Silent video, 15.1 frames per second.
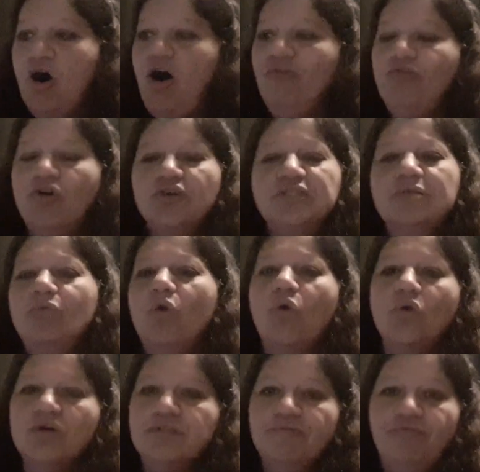I've got some
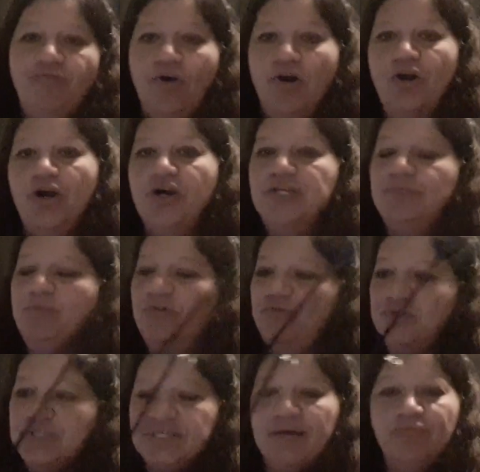awesome photos, but
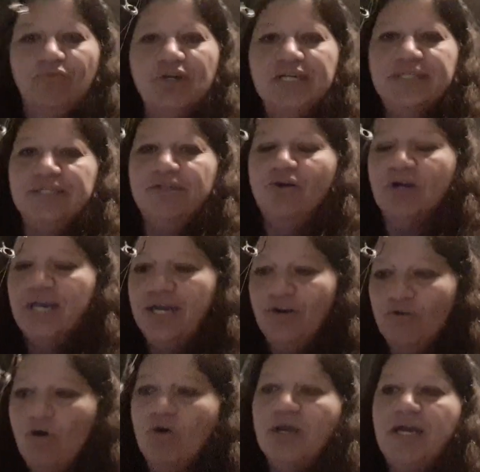for some reason I
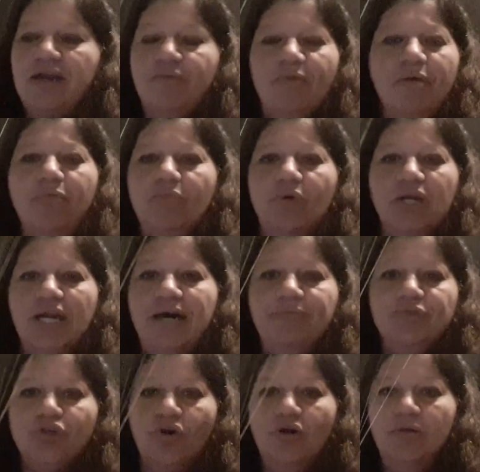cannot get them up on my
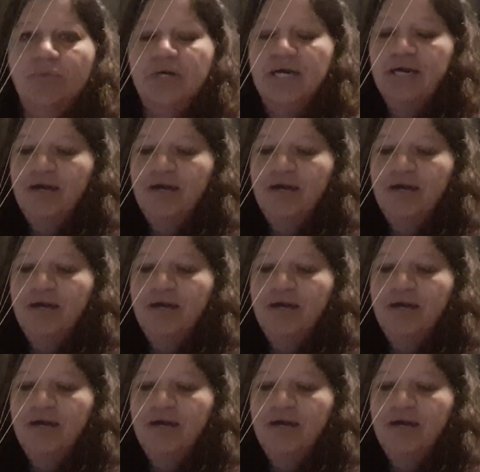laptop.